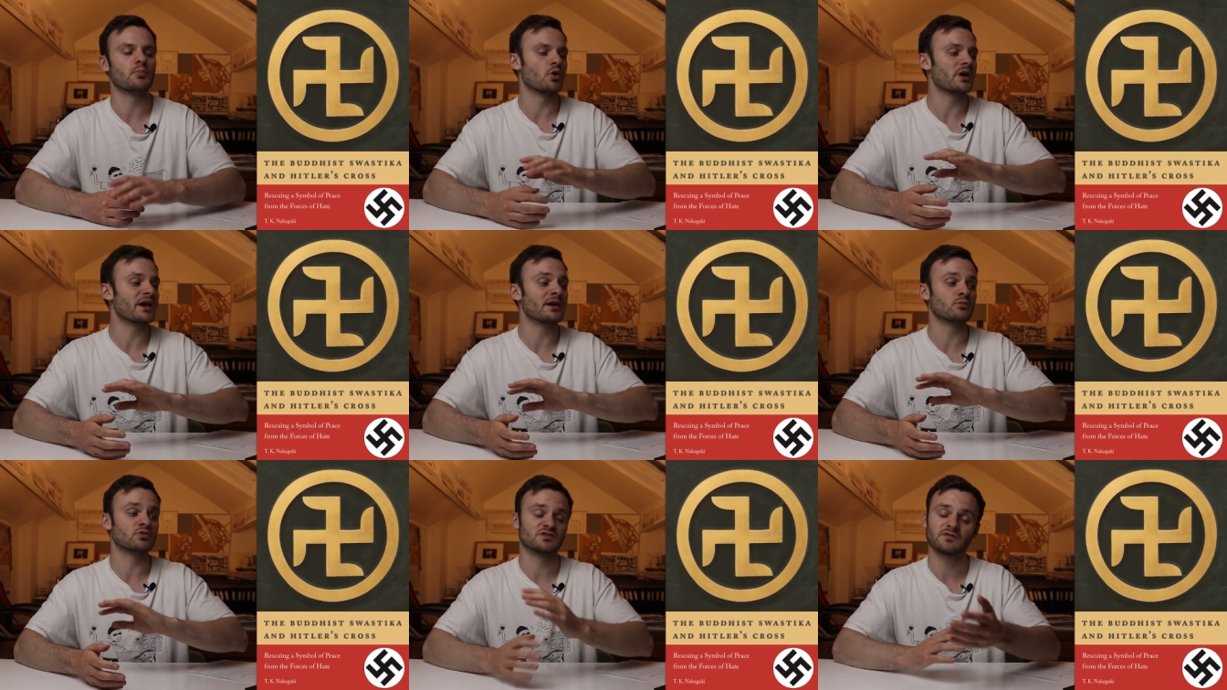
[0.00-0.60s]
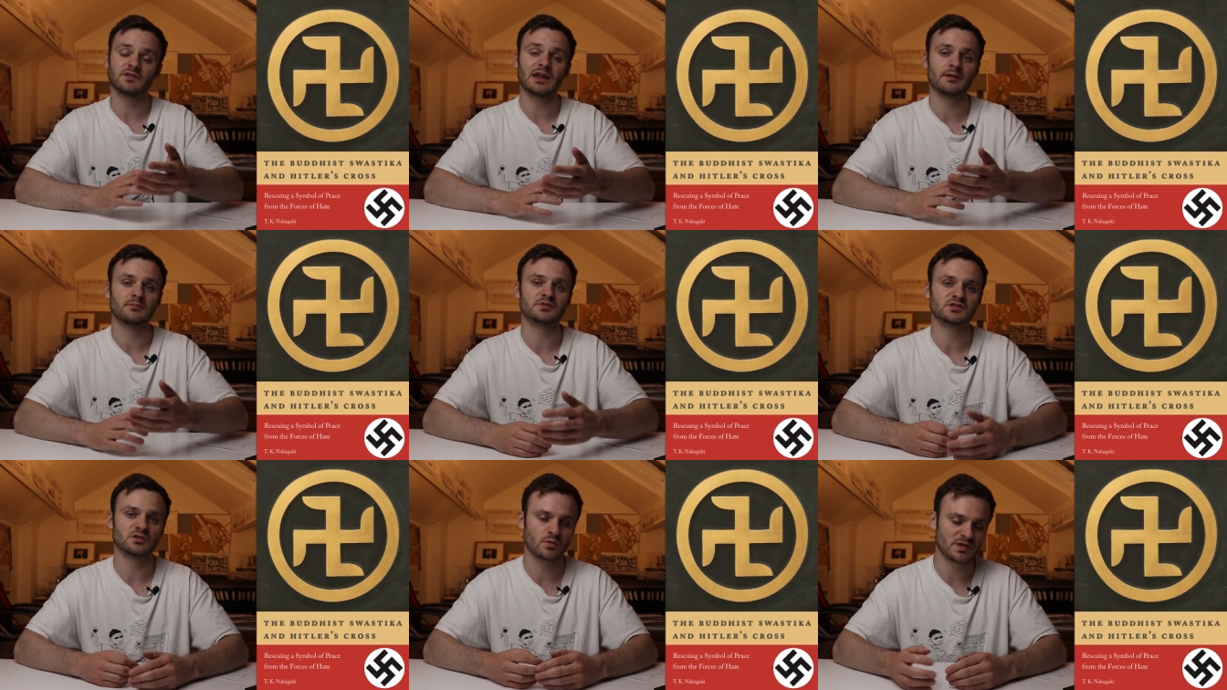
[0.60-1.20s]
but it was
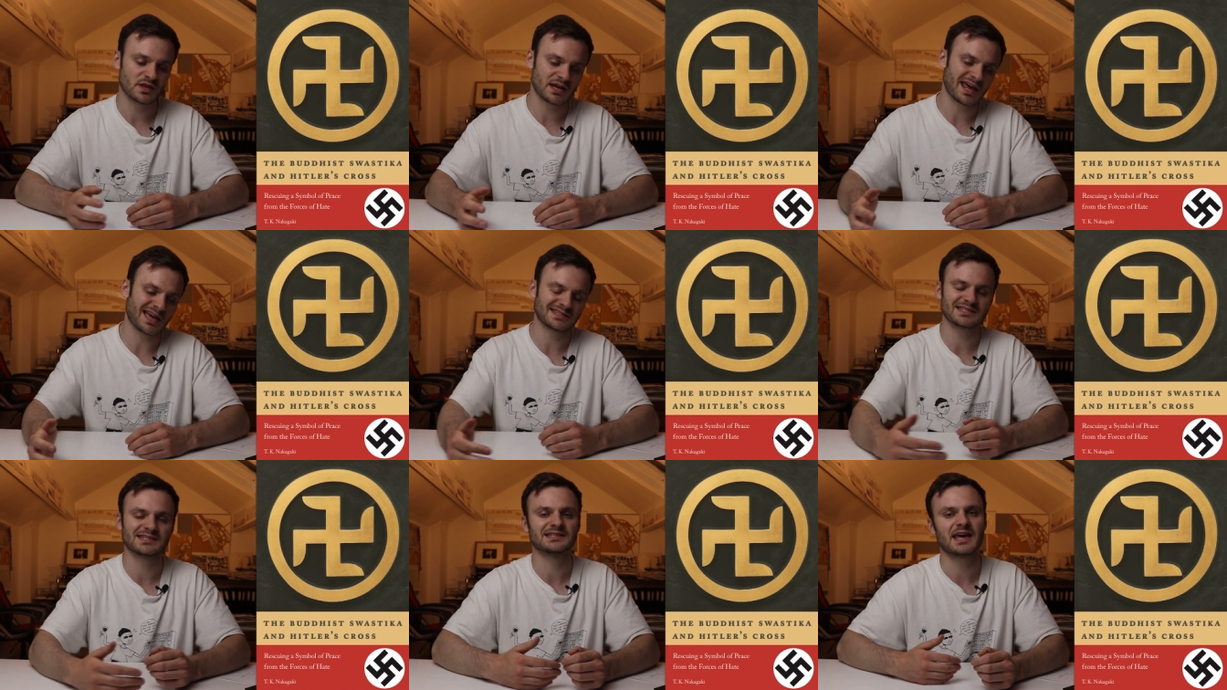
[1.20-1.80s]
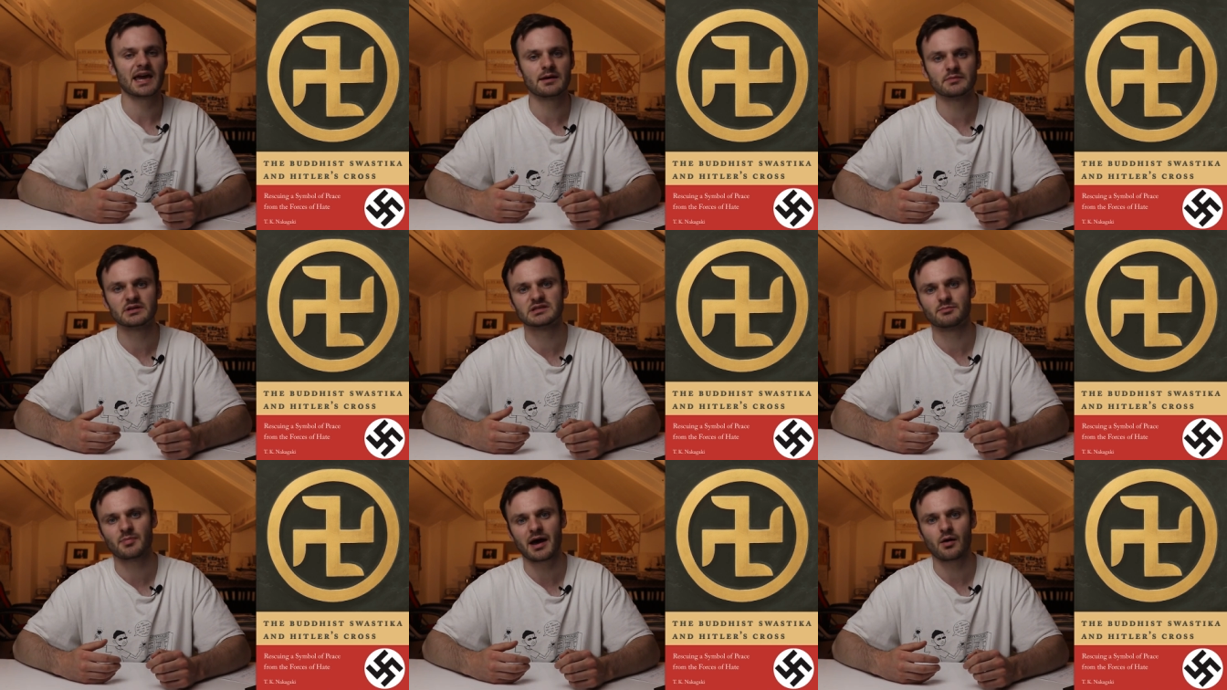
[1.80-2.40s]
flipped. So when the Nazis came
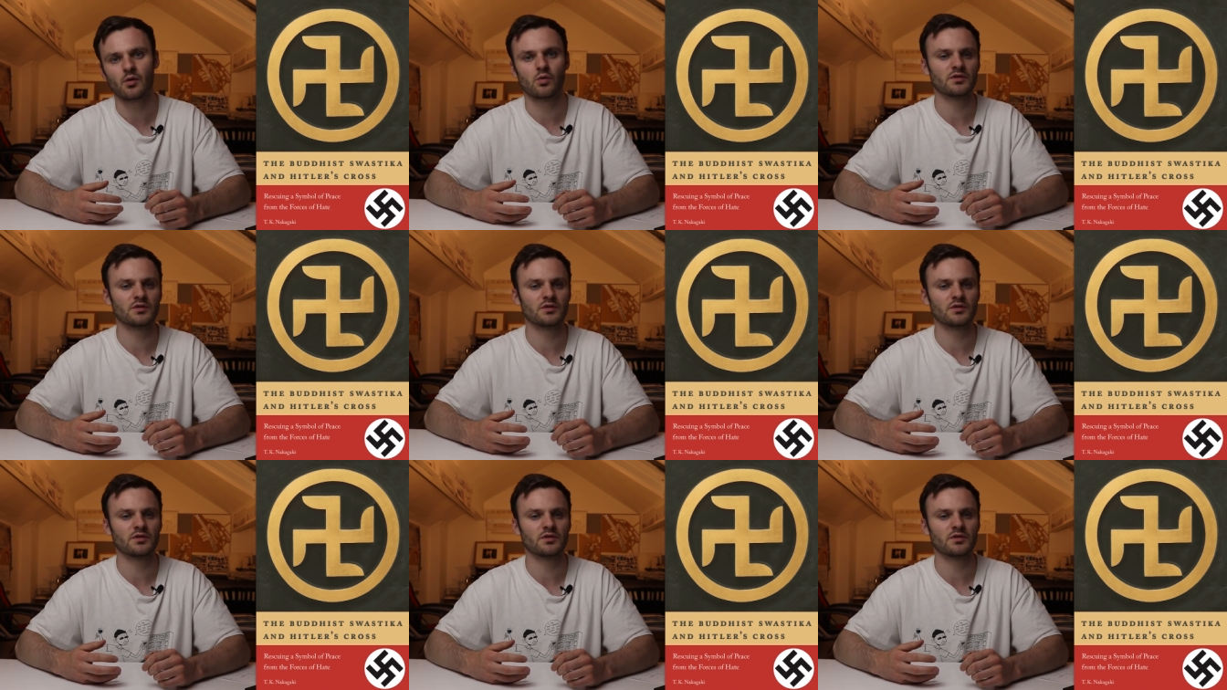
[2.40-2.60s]
into power,